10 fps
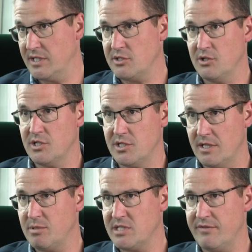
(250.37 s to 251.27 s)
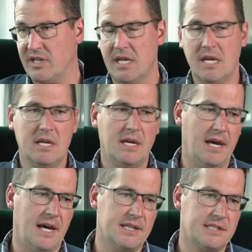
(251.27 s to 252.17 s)
That's not yes. just in the okay. Pacific. Yep.
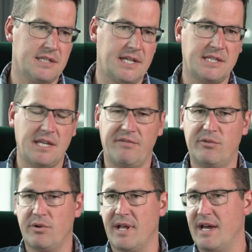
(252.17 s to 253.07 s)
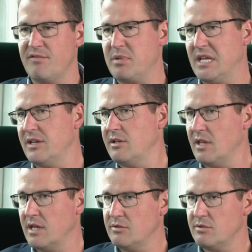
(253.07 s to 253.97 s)
Uh, so that's our four and a half billion
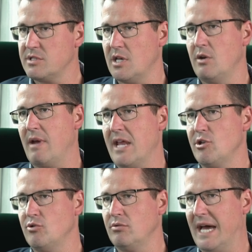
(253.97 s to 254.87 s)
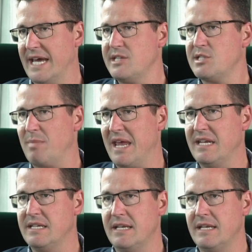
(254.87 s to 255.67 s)
dollar or so annual aid spend.